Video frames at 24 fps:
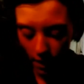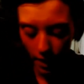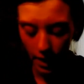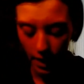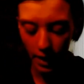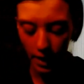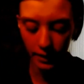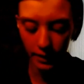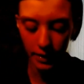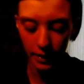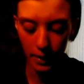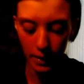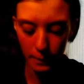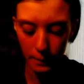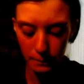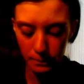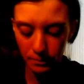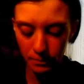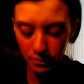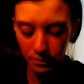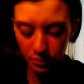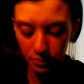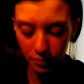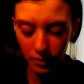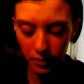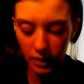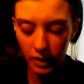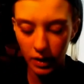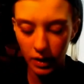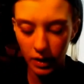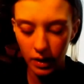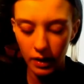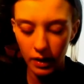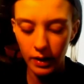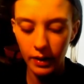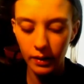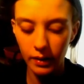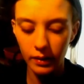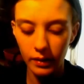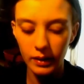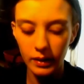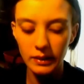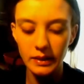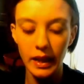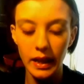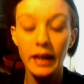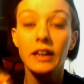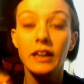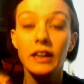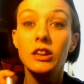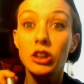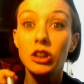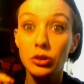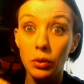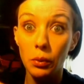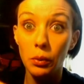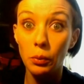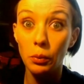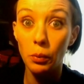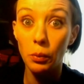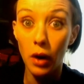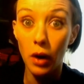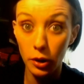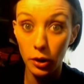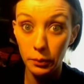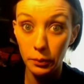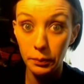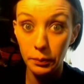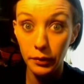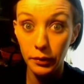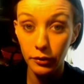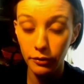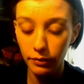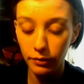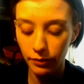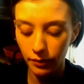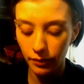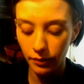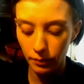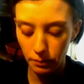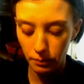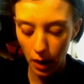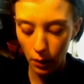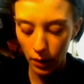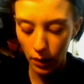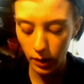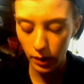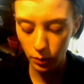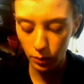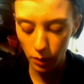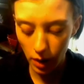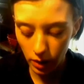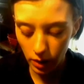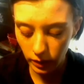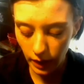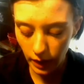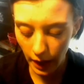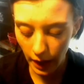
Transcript: And, here is the H2O Waterproof by Wet n Wild.